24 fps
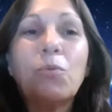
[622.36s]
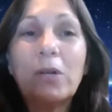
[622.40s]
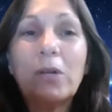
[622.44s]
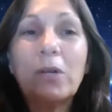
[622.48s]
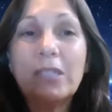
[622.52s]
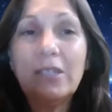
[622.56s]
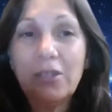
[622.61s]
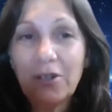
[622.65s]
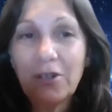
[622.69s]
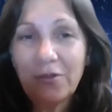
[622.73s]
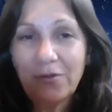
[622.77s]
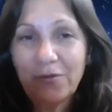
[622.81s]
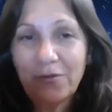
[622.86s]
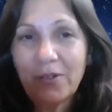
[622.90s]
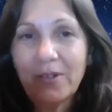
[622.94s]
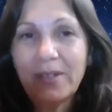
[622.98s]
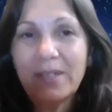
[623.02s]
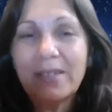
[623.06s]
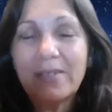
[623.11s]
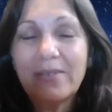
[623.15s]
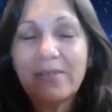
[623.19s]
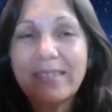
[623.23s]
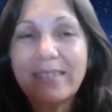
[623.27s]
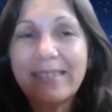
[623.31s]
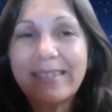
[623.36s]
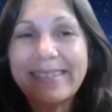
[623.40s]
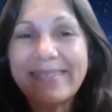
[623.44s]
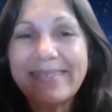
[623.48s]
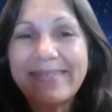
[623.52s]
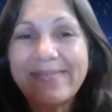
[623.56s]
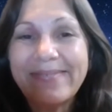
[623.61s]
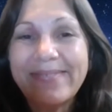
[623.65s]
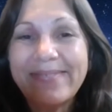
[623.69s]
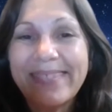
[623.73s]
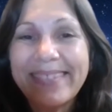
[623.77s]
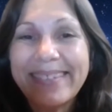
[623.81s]
Wonderful.
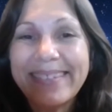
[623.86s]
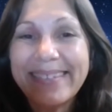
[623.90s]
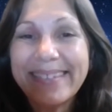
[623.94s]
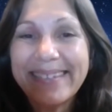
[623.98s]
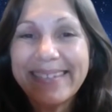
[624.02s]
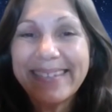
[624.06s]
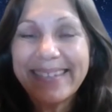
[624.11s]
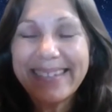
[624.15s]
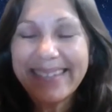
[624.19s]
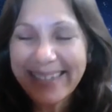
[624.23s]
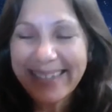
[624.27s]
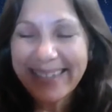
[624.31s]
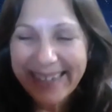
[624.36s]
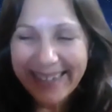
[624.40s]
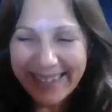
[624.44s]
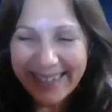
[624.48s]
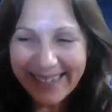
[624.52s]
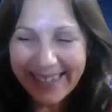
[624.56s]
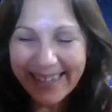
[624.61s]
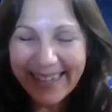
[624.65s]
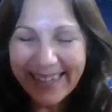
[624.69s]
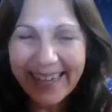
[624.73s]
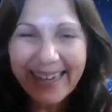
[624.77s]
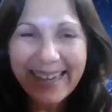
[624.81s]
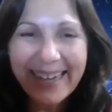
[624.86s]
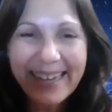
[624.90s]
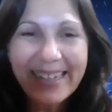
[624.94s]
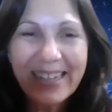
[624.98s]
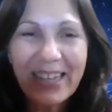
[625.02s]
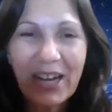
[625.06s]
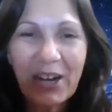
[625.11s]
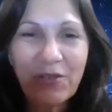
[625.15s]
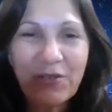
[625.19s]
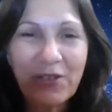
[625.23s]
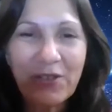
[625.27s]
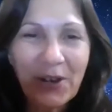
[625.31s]
Wonderful.
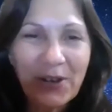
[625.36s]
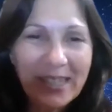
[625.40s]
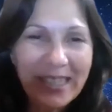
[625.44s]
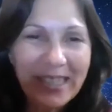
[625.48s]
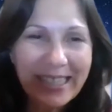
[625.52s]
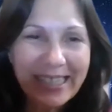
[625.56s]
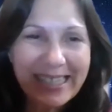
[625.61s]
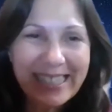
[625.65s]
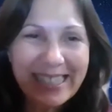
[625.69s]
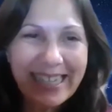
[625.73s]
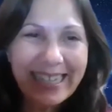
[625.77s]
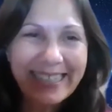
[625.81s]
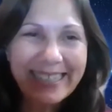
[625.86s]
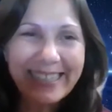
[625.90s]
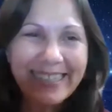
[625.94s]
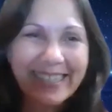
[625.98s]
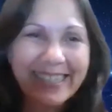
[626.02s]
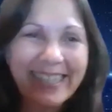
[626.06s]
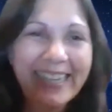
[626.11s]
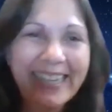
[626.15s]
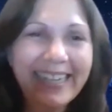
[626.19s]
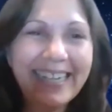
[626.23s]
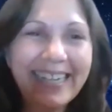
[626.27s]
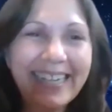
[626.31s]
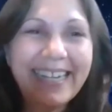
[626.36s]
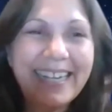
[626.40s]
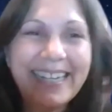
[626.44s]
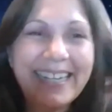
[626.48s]
They're very excited.